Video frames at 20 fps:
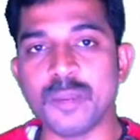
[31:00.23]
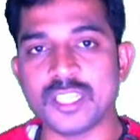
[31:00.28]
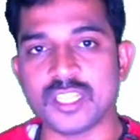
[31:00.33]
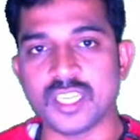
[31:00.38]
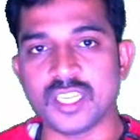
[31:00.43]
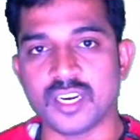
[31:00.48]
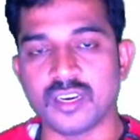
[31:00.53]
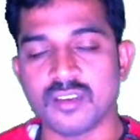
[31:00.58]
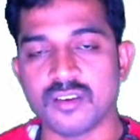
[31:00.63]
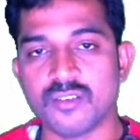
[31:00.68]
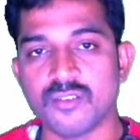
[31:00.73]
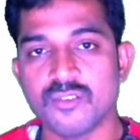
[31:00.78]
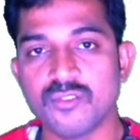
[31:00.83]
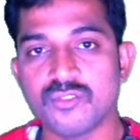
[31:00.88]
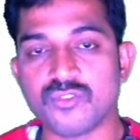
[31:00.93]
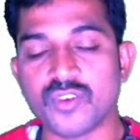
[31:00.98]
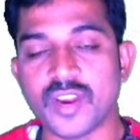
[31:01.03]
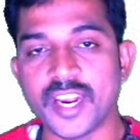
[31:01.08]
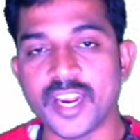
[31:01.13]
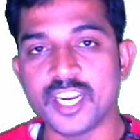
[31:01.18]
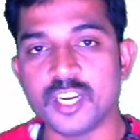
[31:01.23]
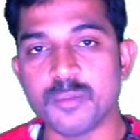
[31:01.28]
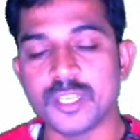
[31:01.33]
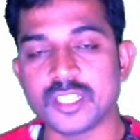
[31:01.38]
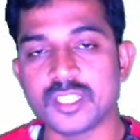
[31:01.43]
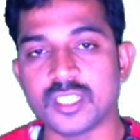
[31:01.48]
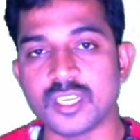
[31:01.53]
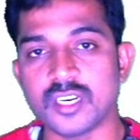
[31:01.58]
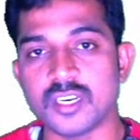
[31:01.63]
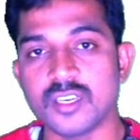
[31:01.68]
method. Find
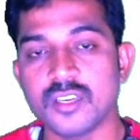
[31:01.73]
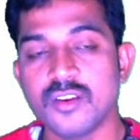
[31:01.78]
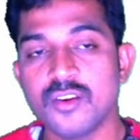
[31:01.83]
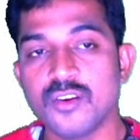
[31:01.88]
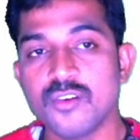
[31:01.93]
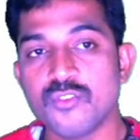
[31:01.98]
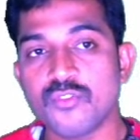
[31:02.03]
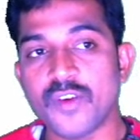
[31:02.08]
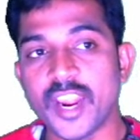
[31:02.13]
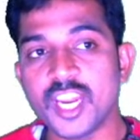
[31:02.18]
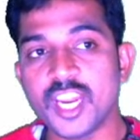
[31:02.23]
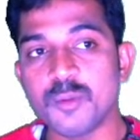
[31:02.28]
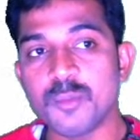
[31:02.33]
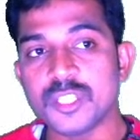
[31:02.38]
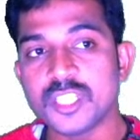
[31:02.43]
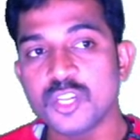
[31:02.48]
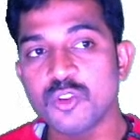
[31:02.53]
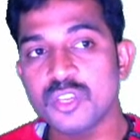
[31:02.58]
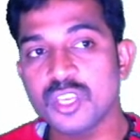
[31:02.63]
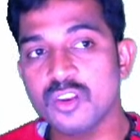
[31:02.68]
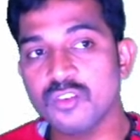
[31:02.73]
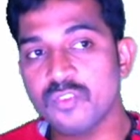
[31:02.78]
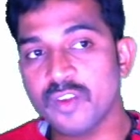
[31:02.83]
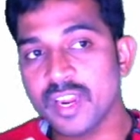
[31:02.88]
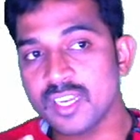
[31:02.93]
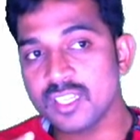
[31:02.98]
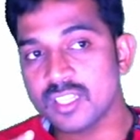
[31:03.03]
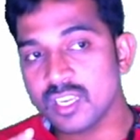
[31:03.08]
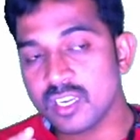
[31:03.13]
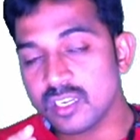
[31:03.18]
method, you can
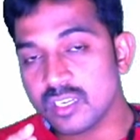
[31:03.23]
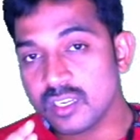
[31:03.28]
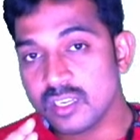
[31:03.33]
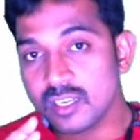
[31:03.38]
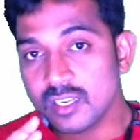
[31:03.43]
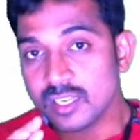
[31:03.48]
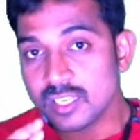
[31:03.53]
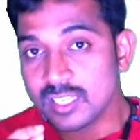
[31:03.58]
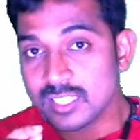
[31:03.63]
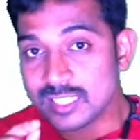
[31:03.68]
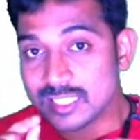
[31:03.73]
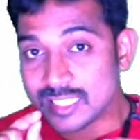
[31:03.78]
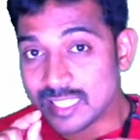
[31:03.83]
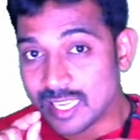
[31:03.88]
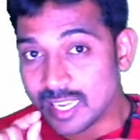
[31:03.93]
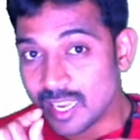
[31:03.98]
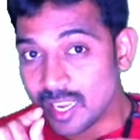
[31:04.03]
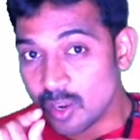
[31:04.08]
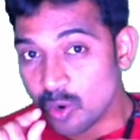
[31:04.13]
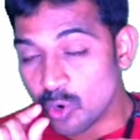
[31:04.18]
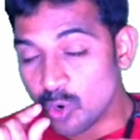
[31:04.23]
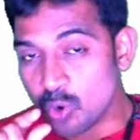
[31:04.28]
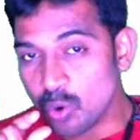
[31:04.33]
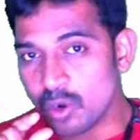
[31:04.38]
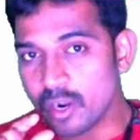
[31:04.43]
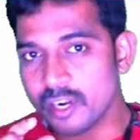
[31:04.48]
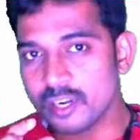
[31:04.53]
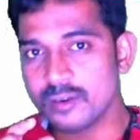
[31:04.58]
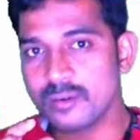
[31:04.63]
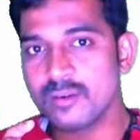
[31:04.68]
find the
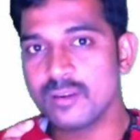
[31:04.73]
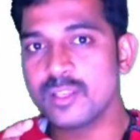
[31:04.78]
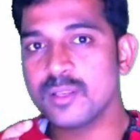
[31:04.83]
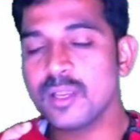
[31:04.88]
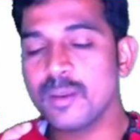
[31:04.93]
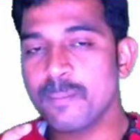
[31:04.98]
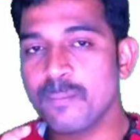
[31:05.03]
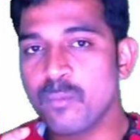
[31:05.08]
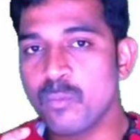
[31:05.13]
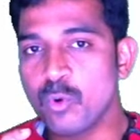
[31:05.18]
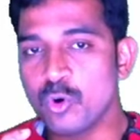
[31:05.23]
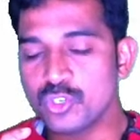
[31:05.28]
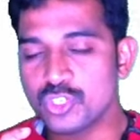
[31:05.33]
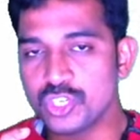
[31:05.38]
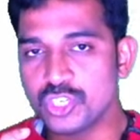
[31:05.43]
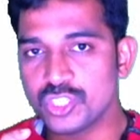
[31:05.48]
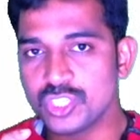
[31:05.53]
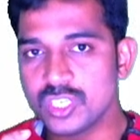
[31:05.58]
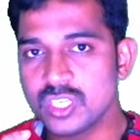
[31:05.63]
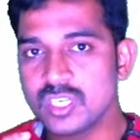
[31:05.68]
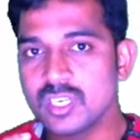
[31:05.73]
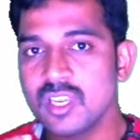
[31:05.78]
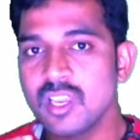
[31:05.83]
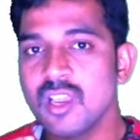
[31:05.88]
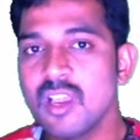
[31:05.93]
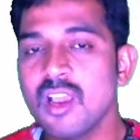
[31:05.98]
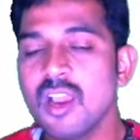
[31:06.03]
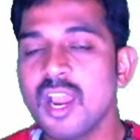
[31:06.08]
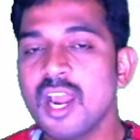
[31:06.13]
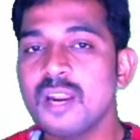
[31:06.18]
colon position,
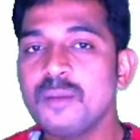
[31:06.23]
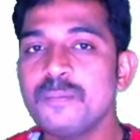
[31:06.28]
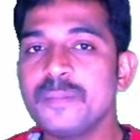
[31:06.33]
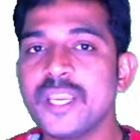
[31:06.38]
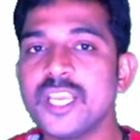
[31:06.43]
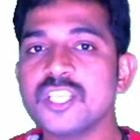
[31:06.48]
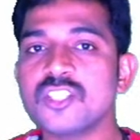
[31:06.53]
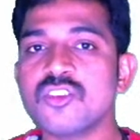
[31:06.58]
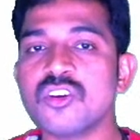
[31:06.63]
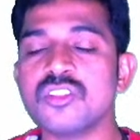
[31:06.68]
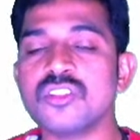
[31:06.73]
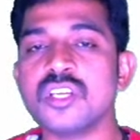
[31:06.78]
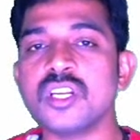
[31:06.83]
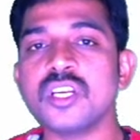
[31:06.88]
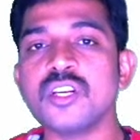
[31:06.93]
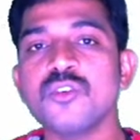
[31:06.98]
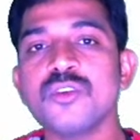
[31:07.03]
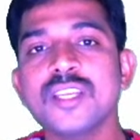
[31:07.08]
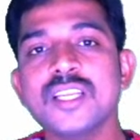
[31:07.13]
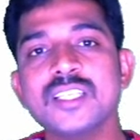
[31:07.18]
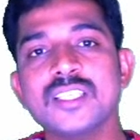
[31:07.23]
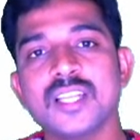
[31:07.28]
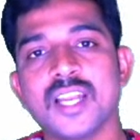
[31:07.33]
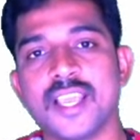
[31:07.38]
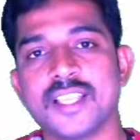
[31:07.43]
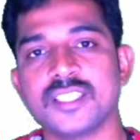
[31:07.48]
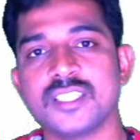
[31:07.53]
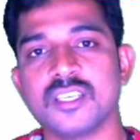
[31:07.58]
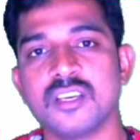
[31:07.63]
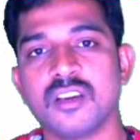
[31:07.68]
and based on that you can
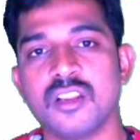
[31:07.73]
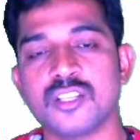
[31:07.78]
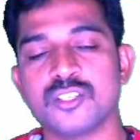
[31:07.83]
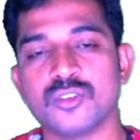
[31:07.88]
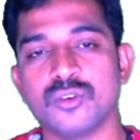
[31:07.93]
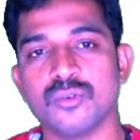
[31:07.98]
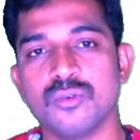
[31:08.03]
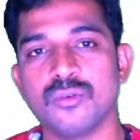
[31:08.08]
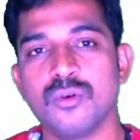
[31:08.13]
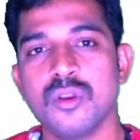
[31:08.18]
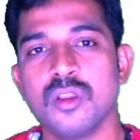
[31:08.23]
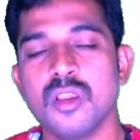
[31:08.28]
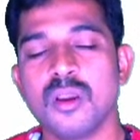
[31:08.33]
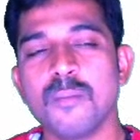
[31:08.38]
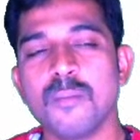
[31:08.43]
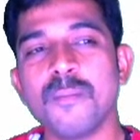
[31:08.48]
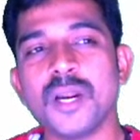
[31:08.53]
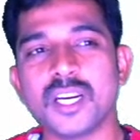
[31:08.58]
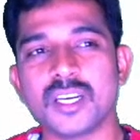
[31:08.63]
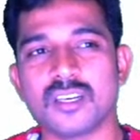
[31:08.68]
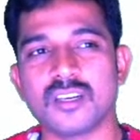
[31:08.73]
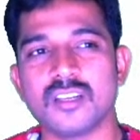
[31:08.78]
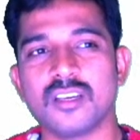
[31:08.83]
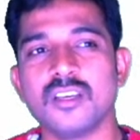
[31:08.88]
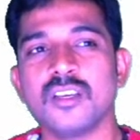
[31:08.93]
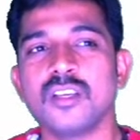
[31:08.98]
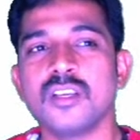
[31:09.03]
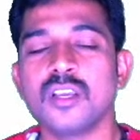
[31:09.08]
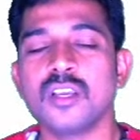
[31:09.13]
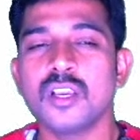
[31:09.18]
slicing also. But
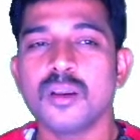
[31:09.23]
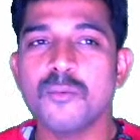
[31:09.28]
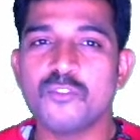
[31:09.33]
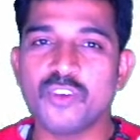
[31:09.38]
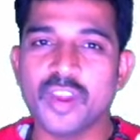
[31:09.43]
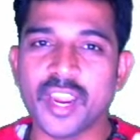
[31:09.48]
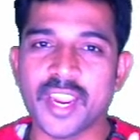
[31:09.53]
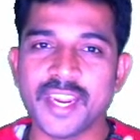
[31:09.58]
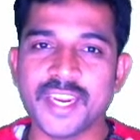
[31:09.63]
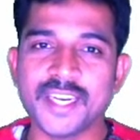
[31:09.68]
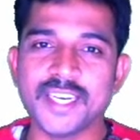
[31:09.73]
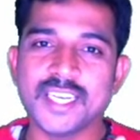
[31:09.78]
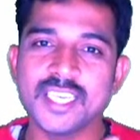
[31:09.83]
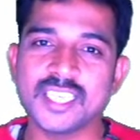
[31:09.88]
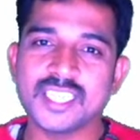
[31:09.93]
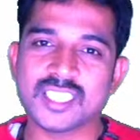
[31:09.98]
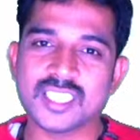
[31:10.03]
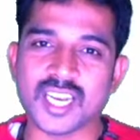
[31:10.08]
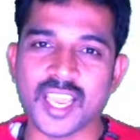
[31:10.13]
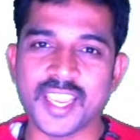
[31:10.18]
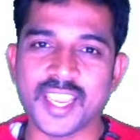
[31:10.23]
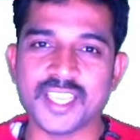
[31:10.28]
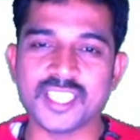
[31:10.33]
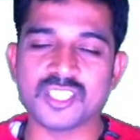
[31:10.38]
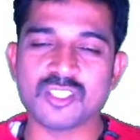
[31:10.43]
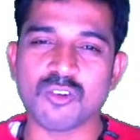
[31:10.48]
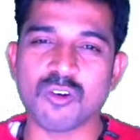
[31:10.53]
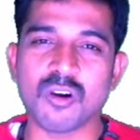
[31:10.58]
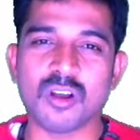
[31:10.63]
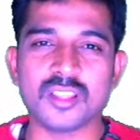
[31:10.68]
find, slice,
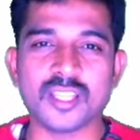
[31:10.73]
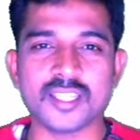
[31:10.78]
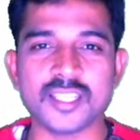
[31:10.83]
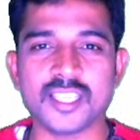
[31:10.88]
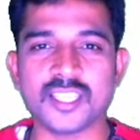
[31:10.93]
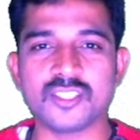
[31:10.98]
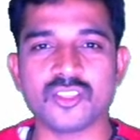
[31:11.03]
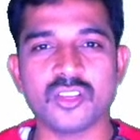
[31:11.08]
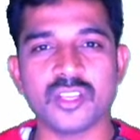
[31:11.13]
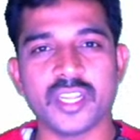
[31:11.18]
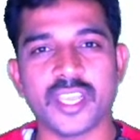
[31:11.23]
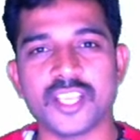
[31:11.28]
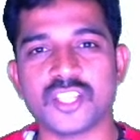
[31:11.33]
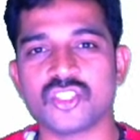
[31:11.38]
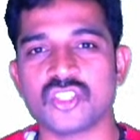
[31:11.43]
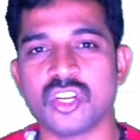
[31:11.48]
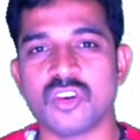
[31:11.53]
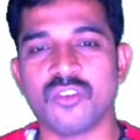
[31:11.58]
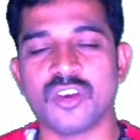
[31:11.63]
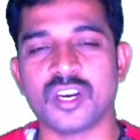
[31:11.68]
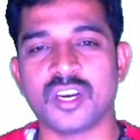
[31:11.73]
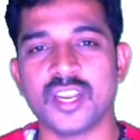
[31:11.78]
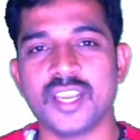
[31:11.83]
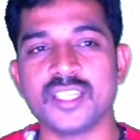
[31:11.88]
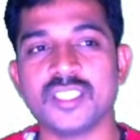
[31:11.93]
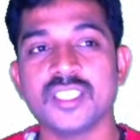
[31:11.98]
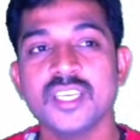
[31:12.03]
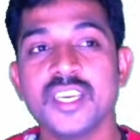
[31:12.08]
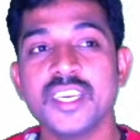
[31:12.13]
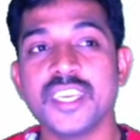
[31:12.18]
all the things are extra work,
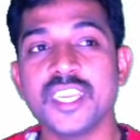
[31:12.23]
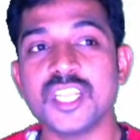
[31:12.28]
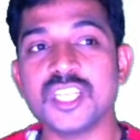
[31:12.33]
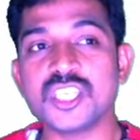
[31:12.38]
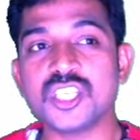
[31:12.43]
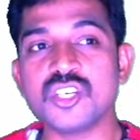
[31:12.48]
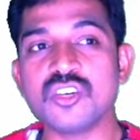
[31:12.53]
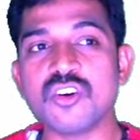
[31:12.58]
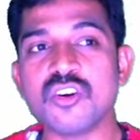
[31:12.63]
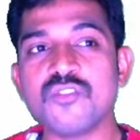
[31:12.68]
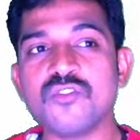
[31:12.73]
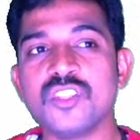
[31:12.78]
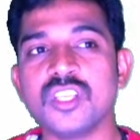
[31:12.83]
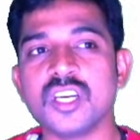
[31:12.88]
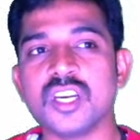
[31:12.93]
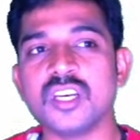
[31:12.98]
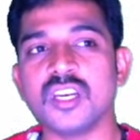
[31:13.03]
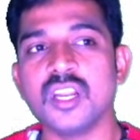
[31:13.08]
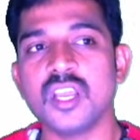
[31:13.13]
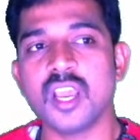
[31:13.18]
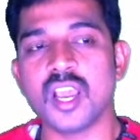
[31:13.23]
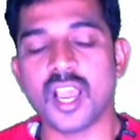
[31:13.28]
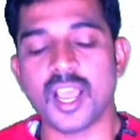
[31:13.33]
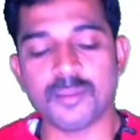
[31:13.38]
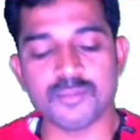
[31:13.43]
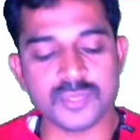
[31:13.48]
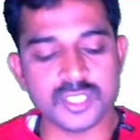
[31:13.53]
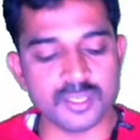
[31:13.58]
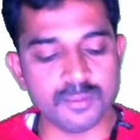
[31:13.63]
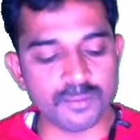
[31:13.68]
right? Instead of that,
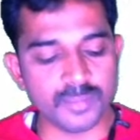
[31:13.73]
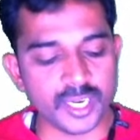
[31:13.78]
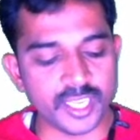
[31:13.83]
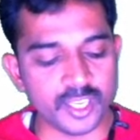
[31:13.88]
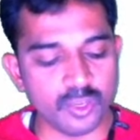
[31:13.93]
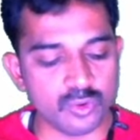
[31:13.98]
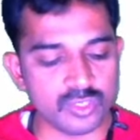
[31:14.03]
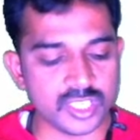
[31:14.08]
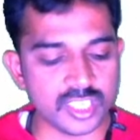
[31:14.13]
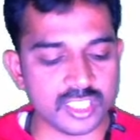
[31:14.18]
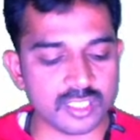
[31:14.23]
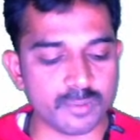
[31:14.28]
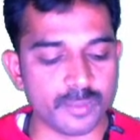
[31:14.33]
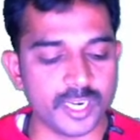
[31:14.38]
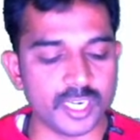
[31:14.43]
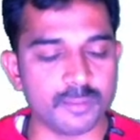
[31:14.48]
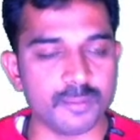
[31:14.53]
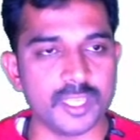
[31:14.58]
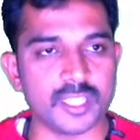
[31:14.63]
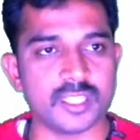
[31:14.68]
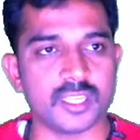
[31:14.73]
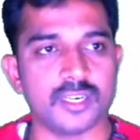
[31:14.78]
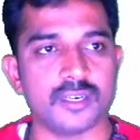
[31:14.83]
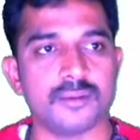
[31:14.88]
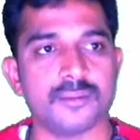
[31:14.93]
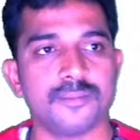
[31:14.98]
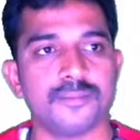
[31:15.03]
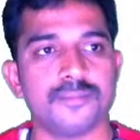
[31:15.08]
I'm simply using split method.